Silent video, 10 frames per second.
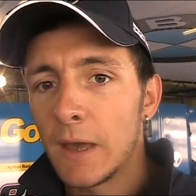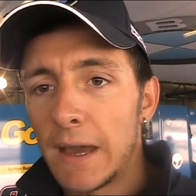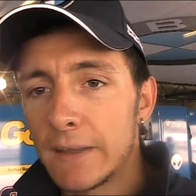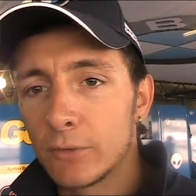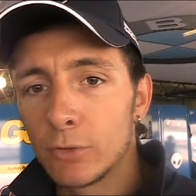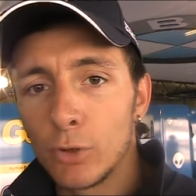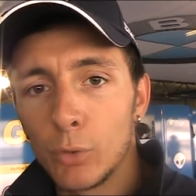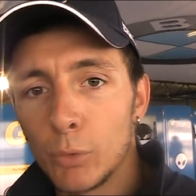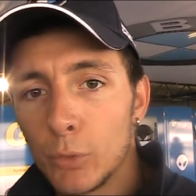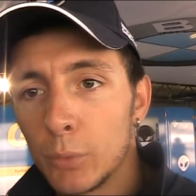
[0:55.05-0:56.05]
I don't know
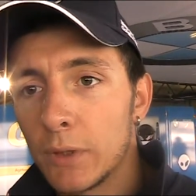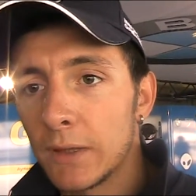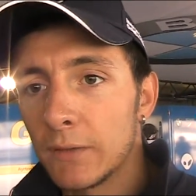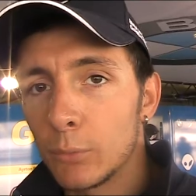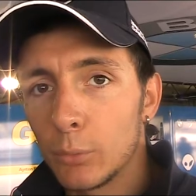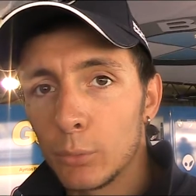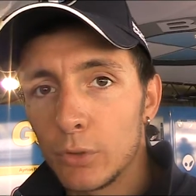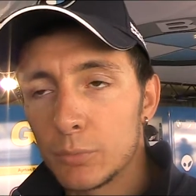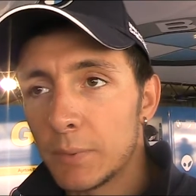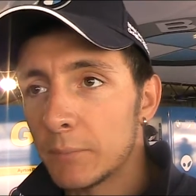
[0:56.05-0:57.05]
what we can do
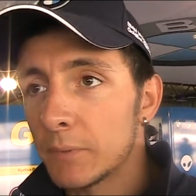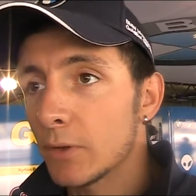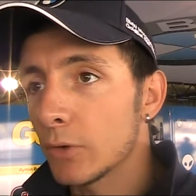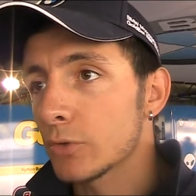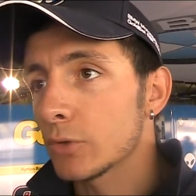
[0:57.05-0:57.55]
expect because